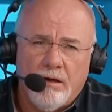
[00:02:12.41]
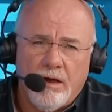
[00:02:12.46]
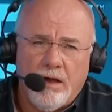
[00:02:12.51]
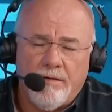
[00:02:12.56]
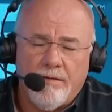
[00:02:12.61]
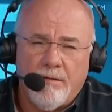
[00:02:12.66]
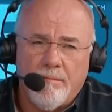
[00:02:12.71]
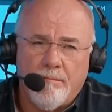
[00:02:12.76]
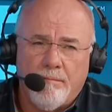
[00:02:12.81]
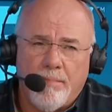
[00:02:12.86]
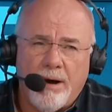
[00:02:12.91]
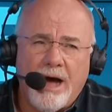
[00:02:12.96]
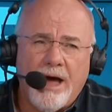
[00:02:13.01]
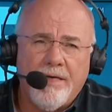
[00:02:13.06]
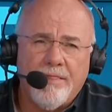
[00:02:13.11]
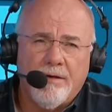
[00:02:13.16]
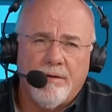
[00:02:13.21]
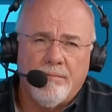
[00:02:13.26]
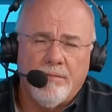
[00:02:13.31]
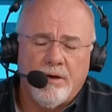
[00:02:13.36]
and then
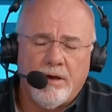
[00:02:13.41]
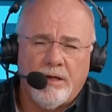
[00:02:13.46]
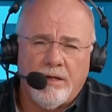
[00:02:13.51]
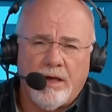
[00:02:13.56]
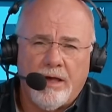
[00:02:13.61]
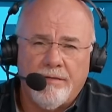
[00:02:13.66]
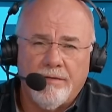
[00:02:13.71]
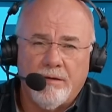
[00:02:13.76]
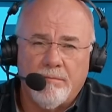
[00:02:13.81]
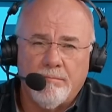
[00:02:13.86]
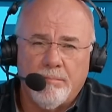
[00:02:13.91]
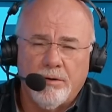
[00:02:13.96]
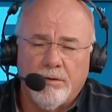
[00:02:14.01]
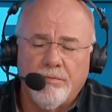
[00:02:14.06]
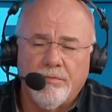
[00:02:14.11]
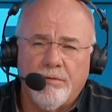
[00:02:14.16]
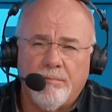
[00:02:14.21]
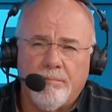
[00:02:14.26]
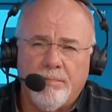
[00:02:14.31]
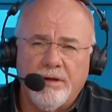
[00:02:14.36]
and then build the